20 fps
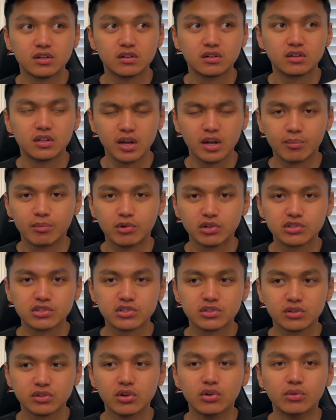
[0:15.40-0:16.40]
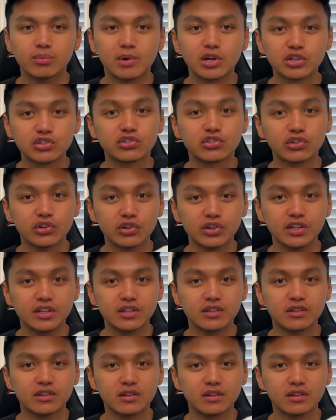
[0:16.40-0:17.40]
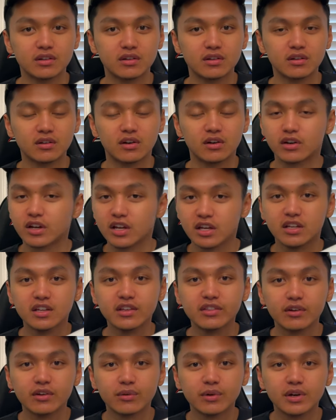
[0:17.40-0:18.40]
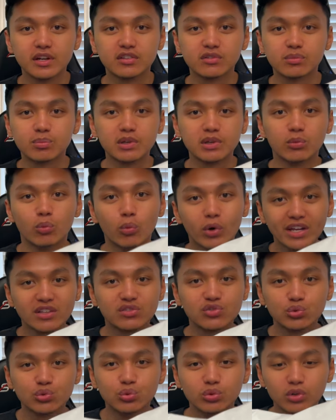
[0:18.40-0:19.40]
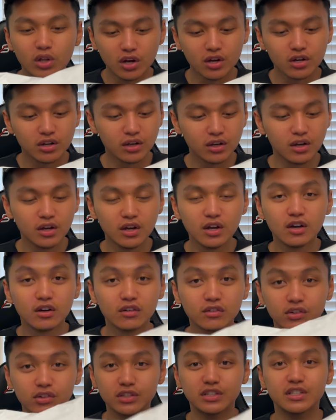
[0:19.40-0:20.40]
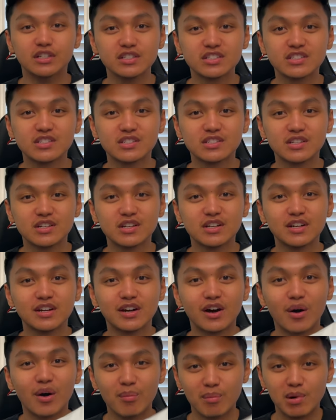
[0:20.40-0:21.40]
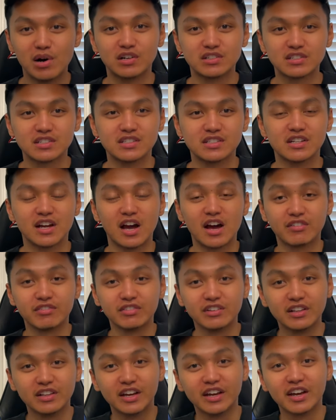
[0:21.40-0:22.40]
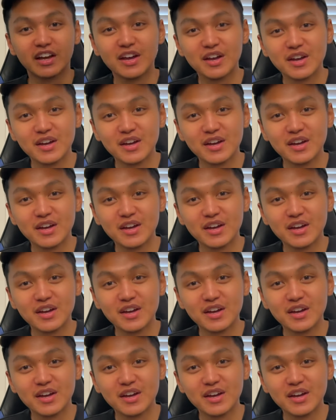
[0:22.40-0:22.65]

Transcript: yeah march no march 30th okay either way it's been way too long for this unboxing i feel like